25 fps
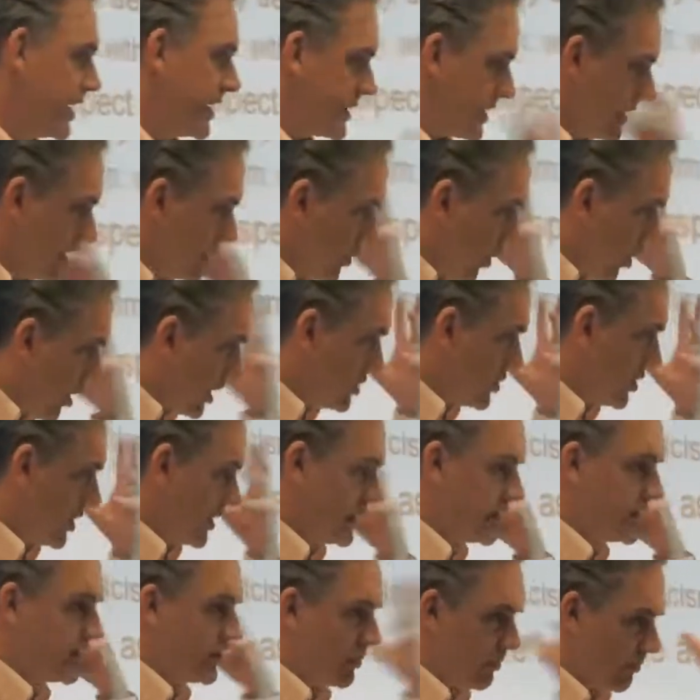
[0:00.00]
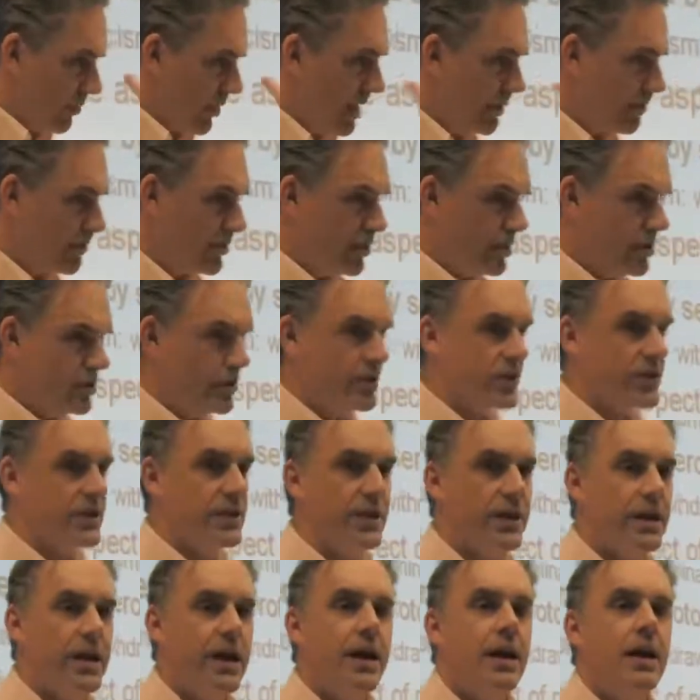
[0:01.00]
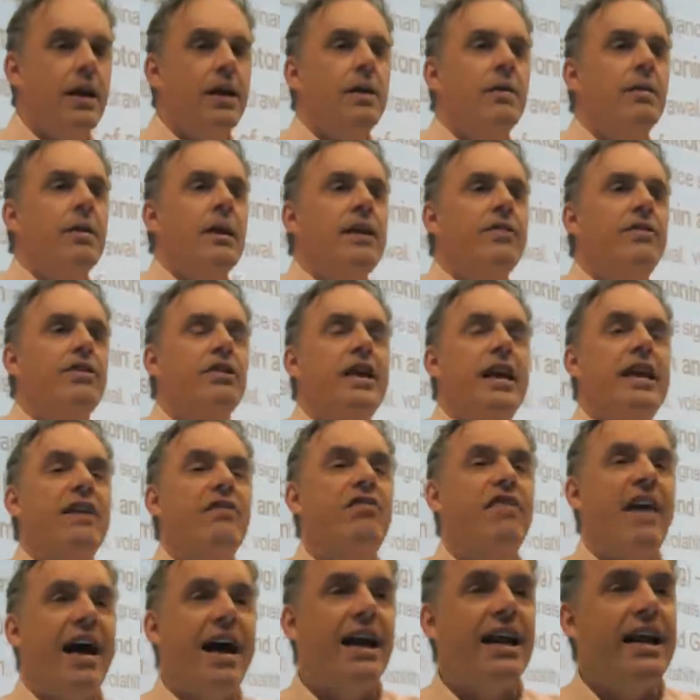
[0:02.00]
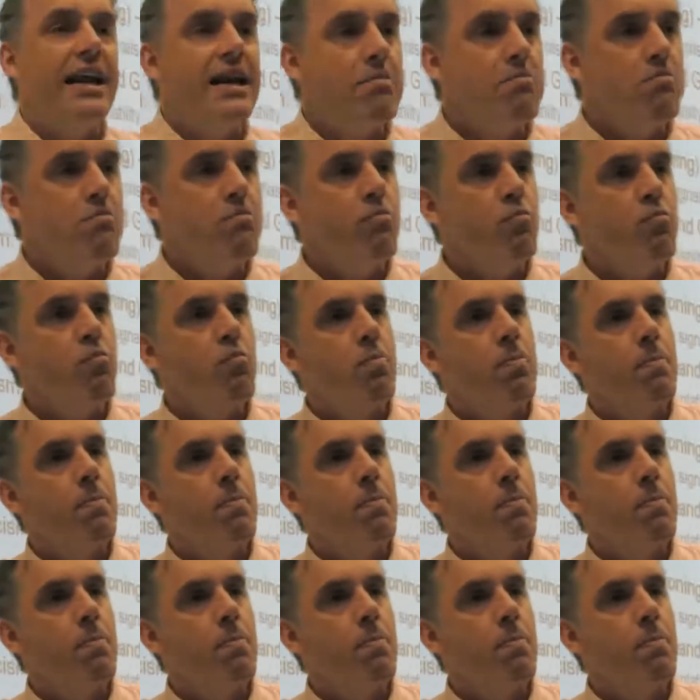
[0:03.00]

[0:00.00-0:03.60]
It's endogenous. Your brain produces it. If you take Valium